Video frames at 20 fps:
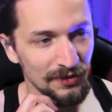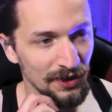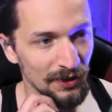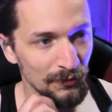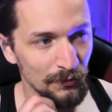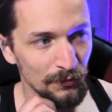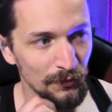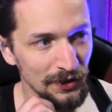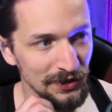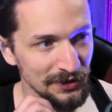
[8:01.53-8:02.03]

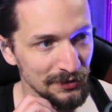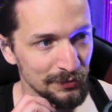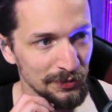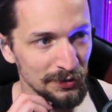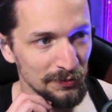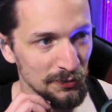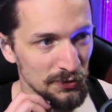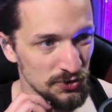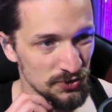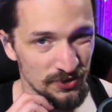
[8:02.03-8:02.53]
want to
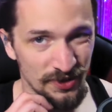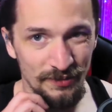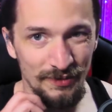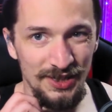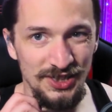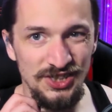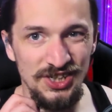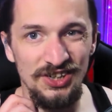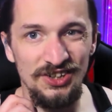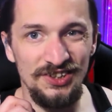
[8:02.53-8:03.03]
put more
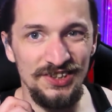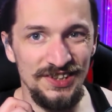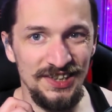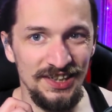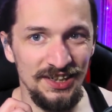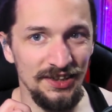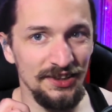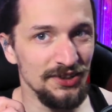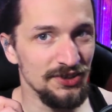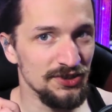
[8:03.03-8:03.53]
streaming channels
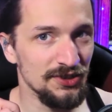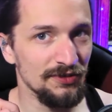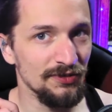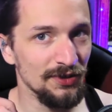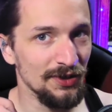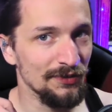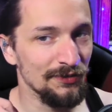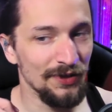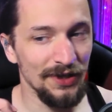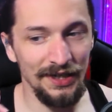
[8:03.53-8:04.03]
in on the
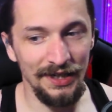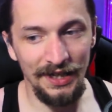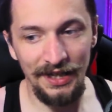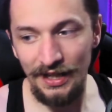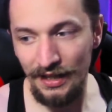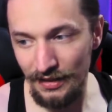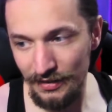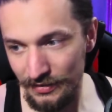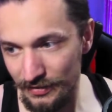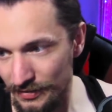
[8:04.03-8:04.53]
server if I
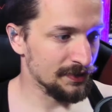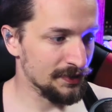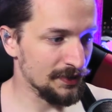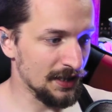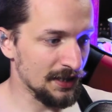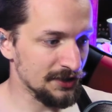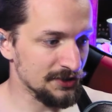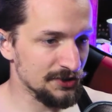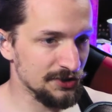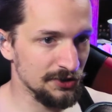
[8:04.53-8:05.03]
can.
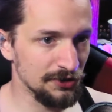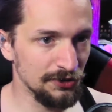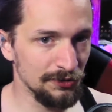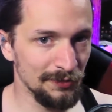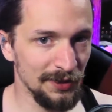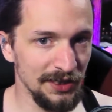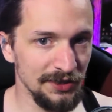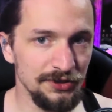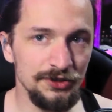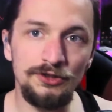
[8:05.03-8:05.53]
Thanks to
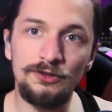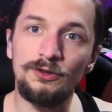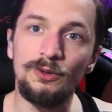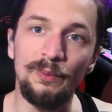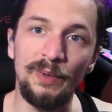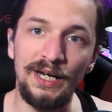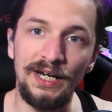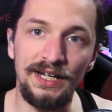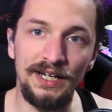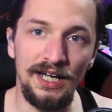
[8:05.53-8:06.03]
my two
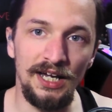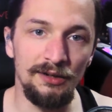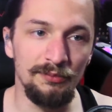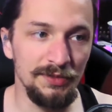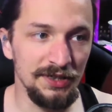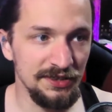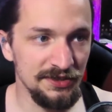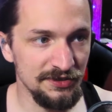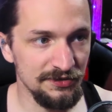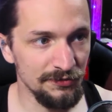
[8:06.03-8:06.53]
remaining
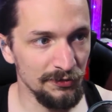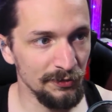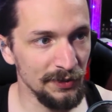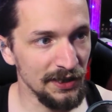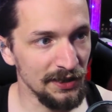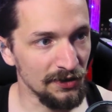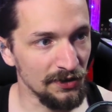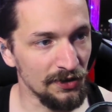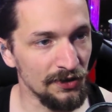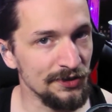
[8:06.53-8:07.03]
admins for
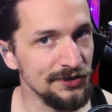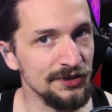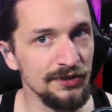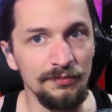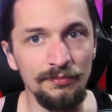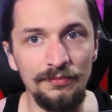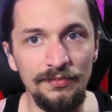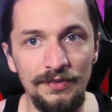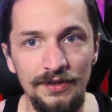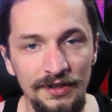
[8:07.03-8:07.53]
being
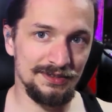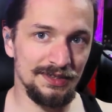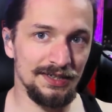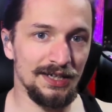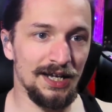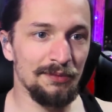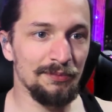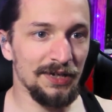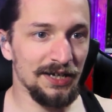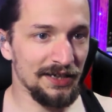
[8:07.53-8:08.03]
awesome.
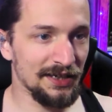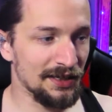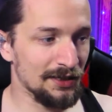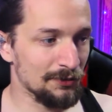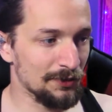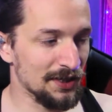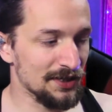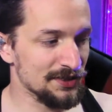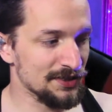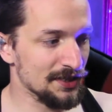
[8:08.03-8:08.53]
Like, I'm not kidding
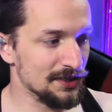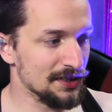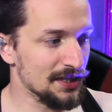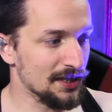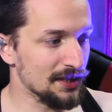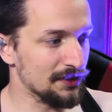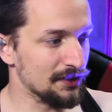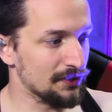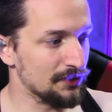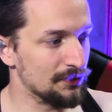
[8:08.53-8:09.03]
when I said
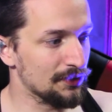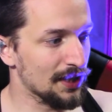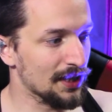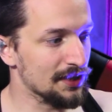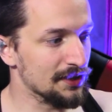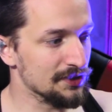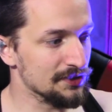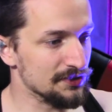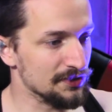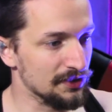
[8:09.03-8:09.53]
that you
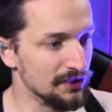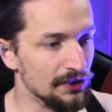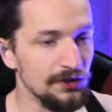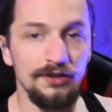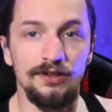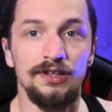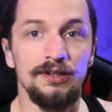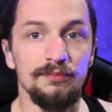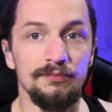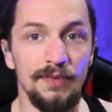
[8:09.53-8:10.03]
guys
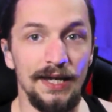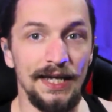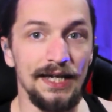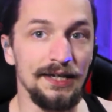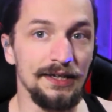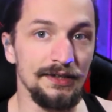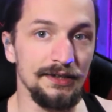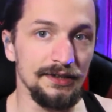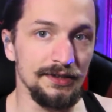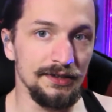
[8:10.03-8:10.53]
literally
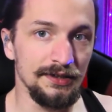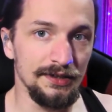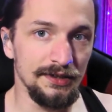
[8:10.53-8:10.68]
make